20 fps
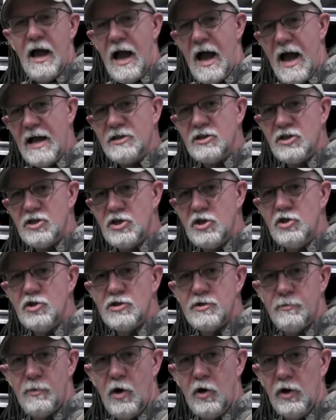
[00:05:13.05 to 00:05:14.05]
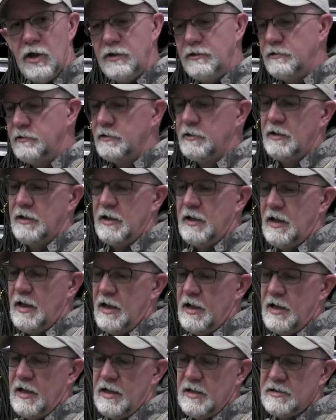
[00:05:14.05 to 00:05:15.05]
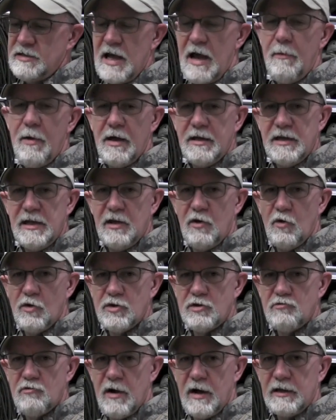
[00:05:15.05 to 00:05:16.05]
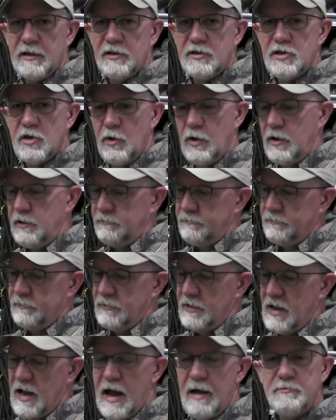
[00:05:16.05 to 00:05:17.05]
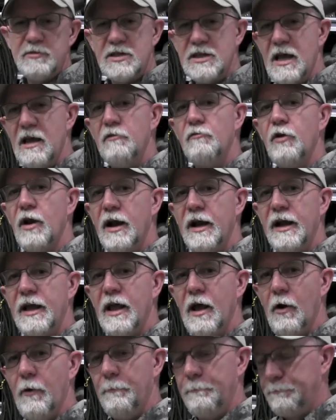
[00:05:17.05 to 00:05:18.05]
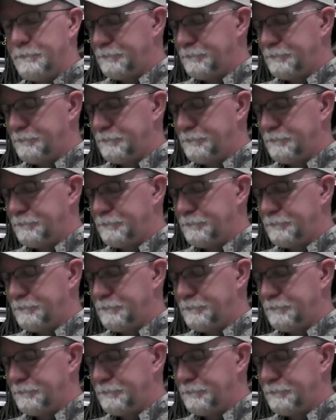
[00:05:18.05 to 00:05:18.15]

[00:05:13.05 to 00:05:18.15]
I just use the bowline, tie my decoys directly to it. I'm set, ready to go.